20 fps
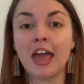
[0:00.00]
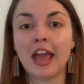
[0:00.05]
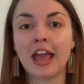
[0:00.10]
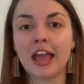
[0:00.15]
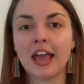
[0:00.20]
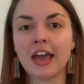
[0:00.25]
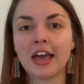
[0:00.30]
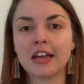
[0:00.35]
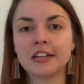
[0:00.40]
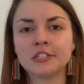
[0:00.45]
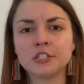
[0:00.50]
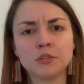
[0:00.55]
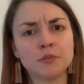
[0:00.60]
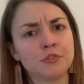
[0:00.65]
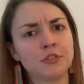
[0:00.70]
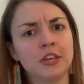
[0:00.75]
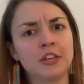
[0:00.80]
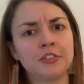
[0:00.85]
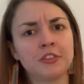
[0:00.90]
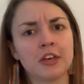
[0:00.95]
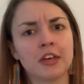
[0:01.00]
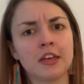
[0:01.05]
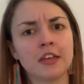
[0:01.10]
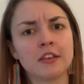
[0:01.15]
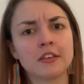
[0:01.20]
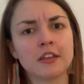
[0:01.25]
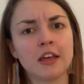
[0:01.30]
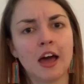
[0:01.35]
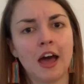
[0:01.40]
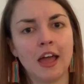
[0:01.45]
and you think that
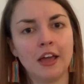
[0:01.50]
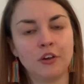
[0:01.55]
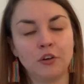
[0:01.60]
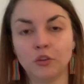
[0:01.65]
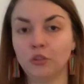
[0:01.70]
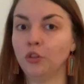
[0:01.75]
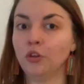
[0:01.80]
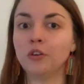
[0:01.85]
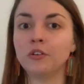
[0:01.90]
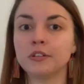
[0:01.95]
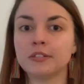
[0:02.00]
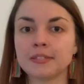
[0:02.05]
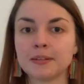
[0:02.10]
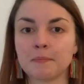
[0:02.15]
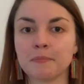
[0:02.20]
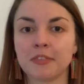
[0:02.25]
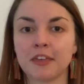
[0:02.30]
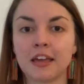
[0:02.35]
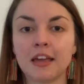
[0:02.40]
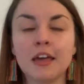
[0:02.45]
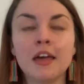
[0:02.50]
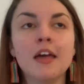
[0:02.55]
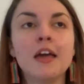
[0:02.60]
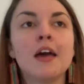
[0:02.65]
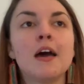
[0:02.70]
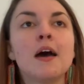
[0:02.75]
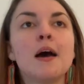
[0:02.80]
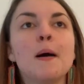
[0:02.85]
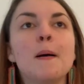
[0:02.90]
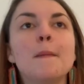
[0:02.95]
I could learn something,
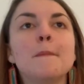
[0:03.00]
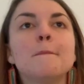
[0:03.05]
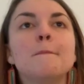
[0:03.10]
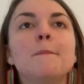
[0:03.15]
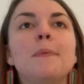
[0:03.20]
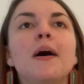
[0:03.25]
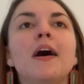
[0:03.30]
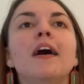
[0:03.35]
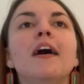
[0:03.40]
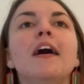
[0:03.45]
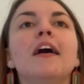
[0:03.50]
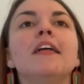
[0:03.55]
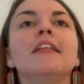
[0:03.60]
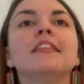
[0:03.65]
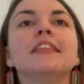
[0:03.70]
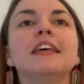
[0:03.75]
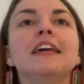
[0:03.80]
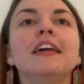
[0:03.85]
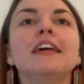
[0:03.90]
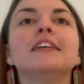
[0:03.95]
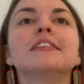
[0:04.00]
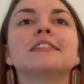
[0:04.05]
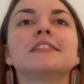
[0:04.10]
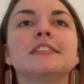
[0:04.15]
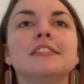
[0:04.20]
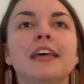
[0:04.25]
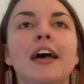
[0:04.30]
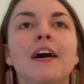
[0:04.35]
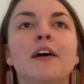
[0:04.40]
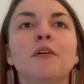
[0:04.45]
please
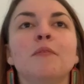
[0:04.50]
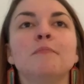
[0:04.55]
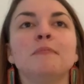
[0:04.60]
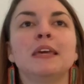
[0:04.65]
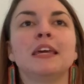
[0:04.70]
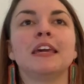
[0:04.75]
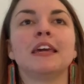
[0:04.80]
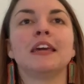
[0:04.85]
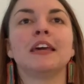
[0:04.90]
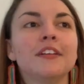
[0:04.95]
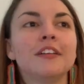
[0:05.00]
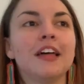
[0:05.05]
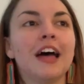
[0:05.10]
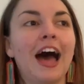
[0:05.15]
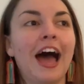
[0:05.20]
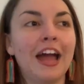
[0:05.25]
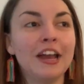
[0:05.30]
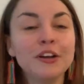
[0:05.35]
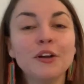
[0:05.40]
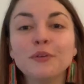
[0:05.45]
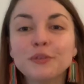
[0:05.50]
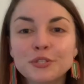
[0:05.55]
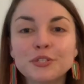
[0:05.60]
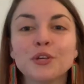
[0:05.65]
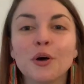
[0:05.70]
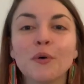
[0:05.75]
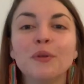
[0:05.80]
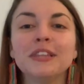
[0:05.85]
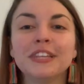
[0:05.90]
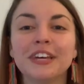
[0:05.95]
tell me. I know
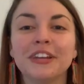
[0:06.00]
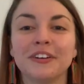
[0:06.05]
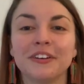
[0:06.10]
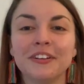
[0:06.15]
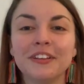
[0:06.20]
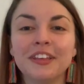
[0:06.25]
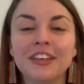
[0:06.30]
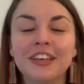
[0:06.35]
so little.